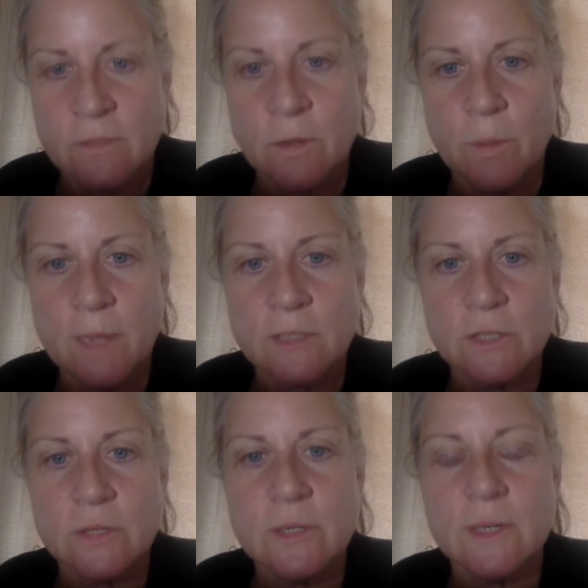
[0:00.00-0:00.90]
So by
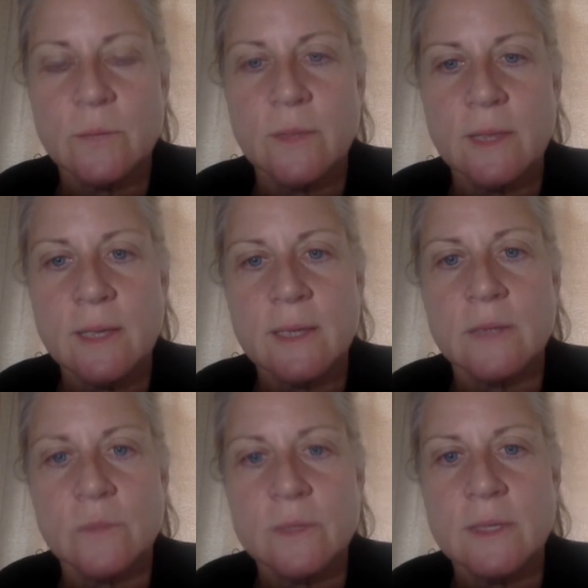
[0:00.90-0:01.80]
turning within
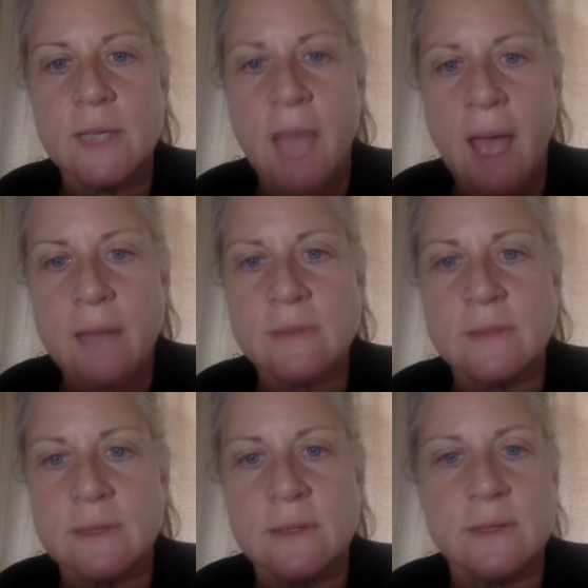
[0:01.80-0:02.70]
and really
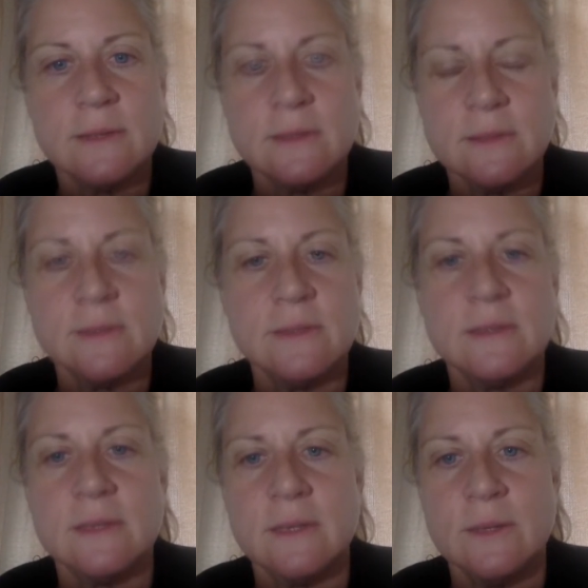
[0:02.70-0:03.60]
asking
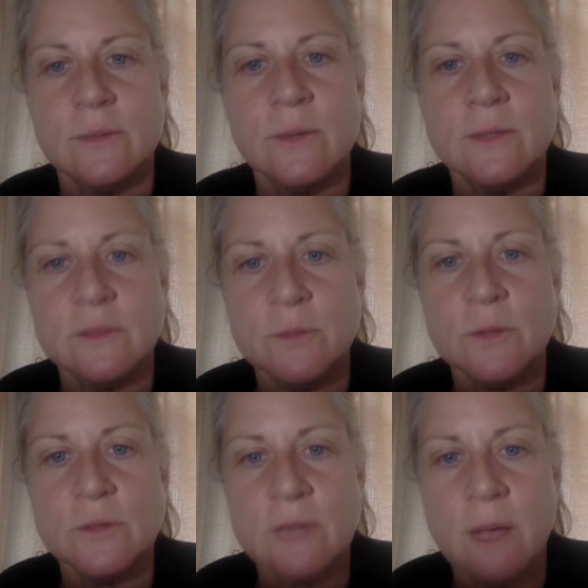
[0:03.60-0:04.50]
consistently, what's
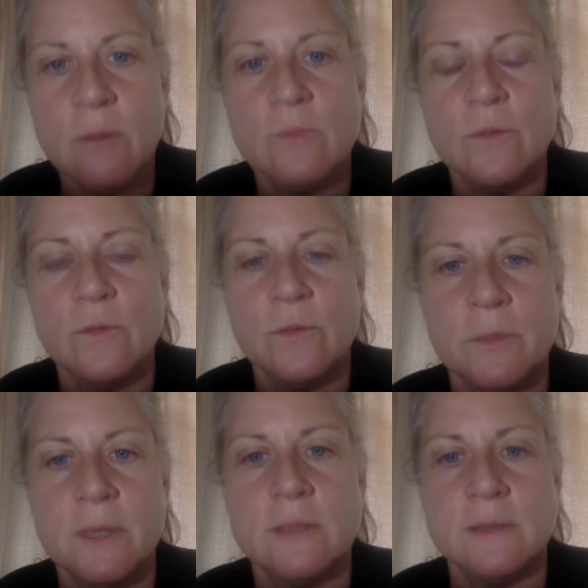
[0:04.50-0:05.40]
most helpful
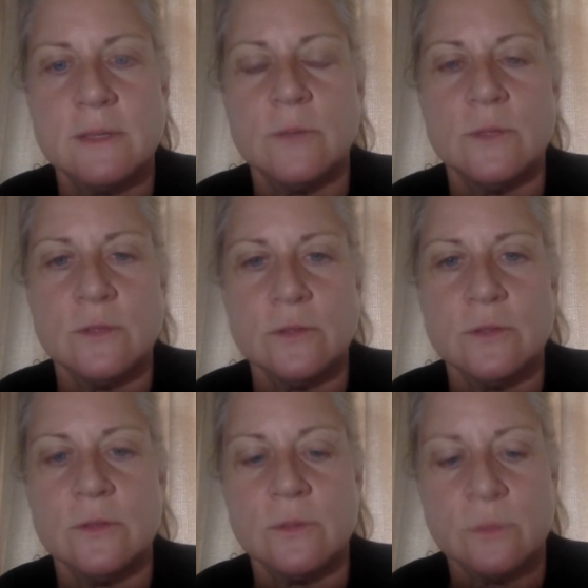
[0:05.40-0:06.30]
me to see what's
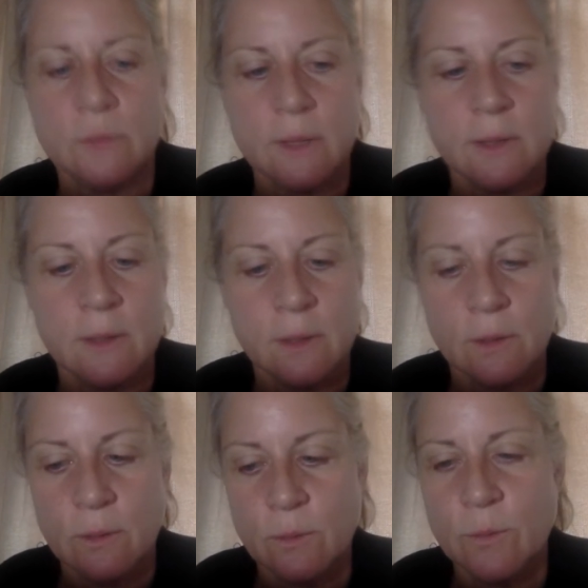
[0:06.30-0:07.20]
true? Like,
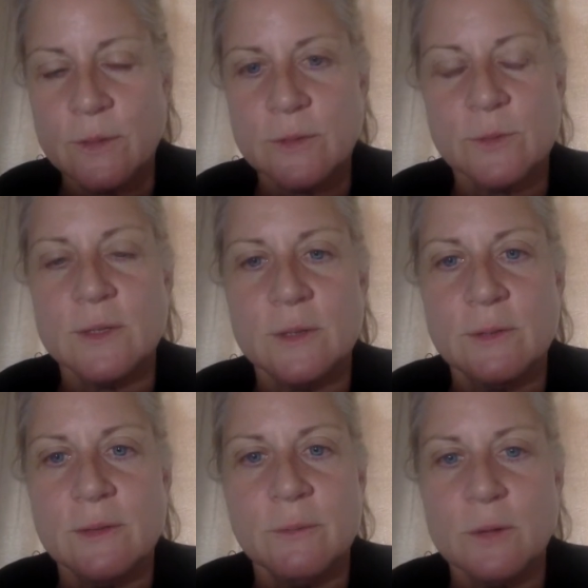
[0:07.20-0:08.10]
what's
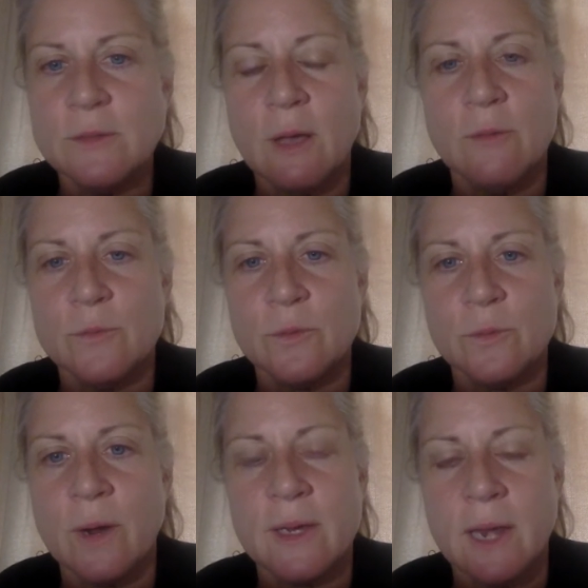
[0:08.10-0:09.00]
really most helpful
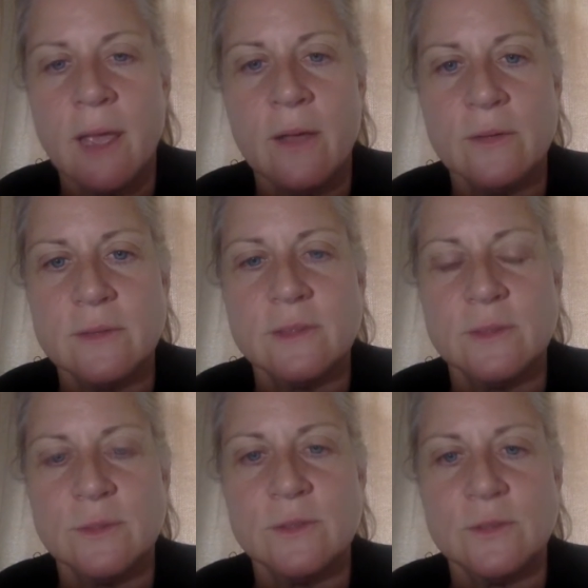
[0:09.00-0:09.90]
right now to
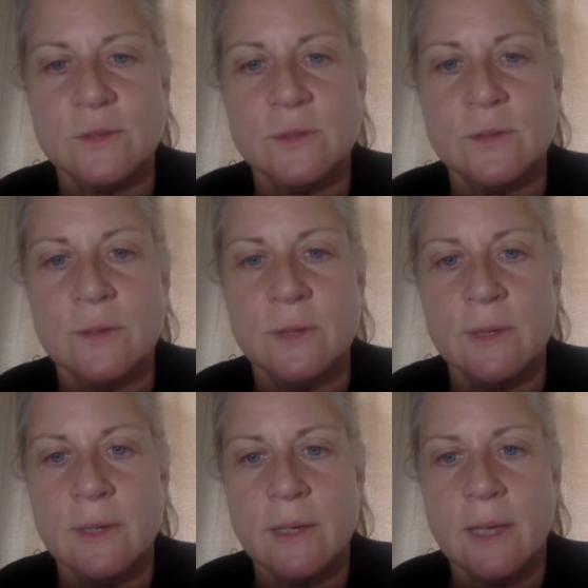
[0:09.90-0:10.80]
see what's true?
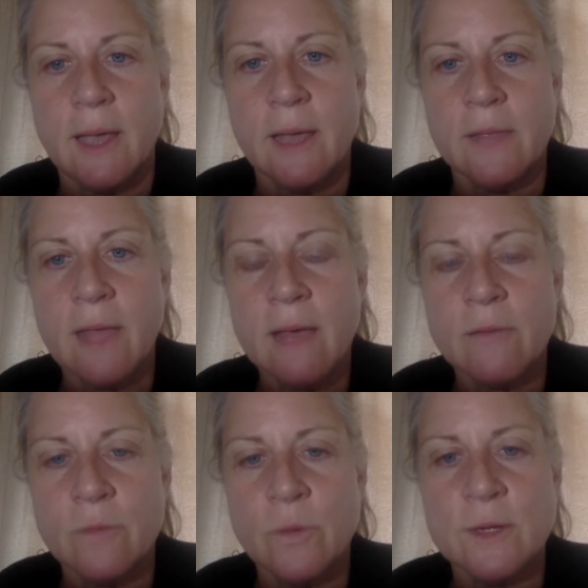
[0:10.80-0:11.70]
And
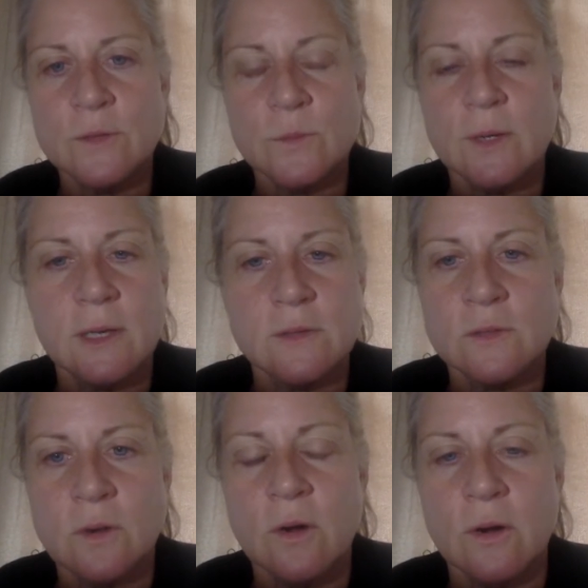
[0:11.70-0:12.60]
that voice will get
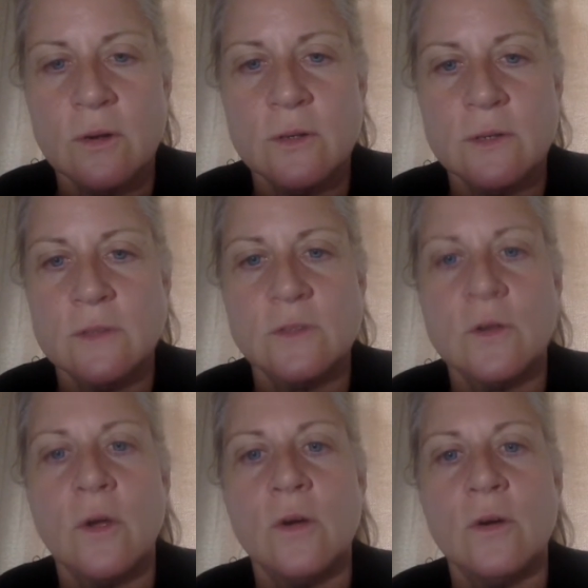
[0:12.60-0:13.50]
stronger and
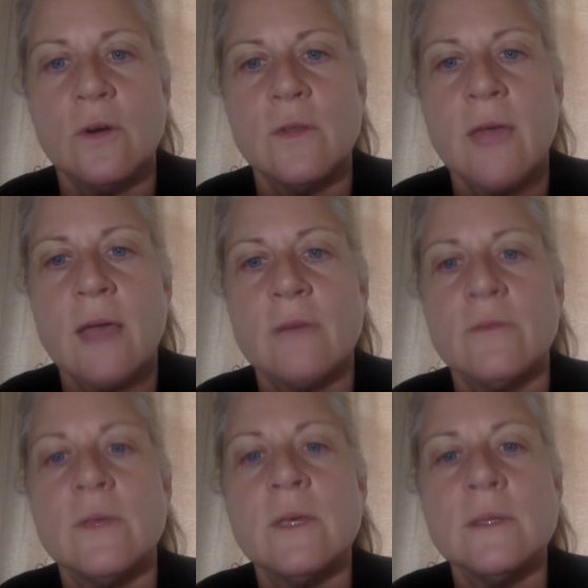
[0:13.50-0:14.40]
stronger, that
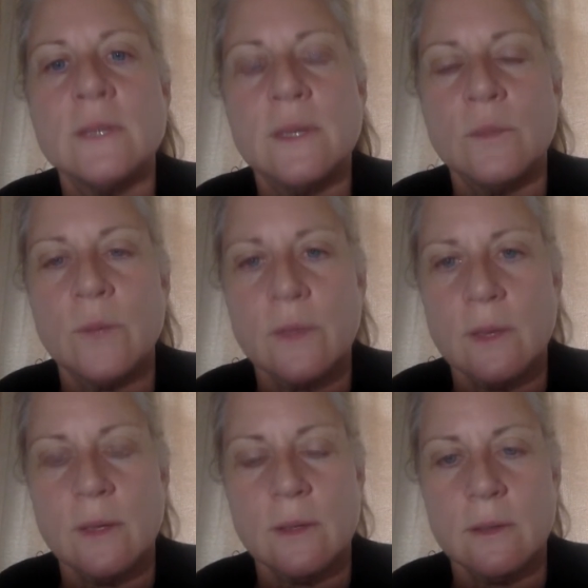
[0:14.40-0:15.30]
feeling
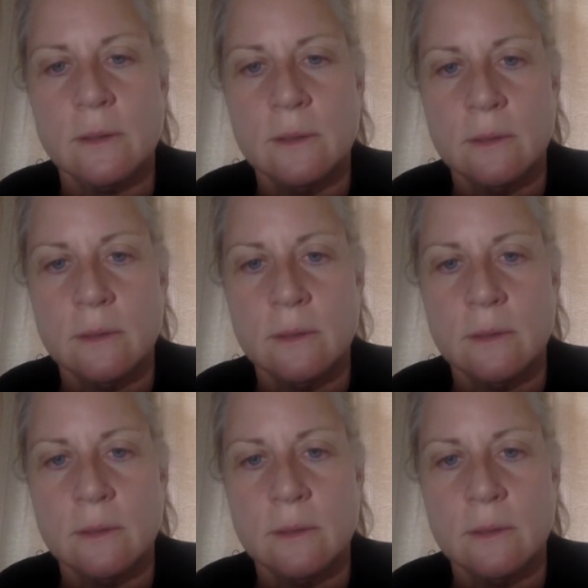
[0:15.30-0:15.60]
within.